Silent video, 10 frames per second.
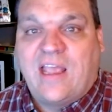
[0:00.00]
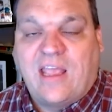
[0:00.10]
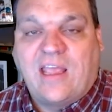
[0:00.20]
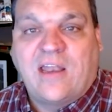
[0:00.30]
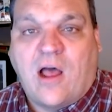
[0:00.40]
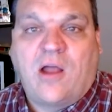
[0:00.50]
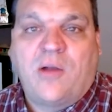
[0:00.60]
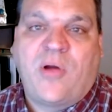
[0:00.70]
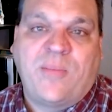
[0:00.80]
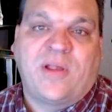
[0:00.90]
in
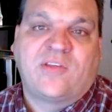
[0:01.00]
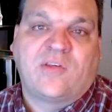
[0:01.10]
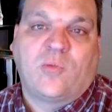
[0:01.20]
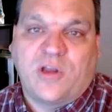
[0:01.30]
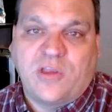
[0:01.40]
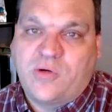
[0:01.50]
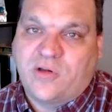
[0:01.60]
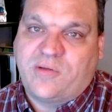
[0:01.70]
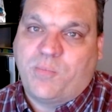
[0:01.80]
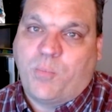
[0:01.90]
on-premise, where you
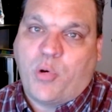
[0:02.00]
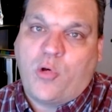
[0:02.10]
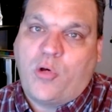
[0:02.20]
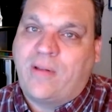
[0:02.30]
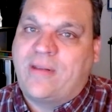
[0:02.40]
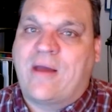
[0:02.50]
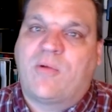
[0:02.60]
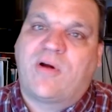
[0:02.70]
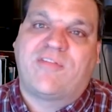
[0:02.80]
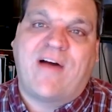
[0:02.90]
could pull a
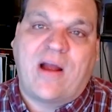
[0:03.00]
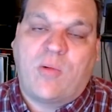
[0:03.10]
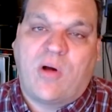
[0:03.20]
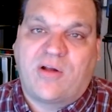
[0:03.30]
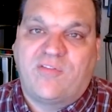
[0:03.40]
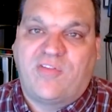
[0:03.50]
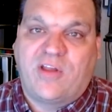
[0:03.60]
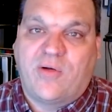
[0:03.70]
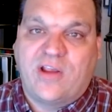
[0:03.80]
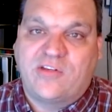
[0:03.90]
network firewall
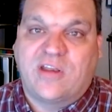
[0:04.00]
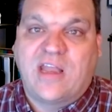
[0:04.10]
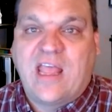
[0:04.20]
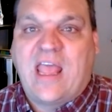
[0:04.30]
configuration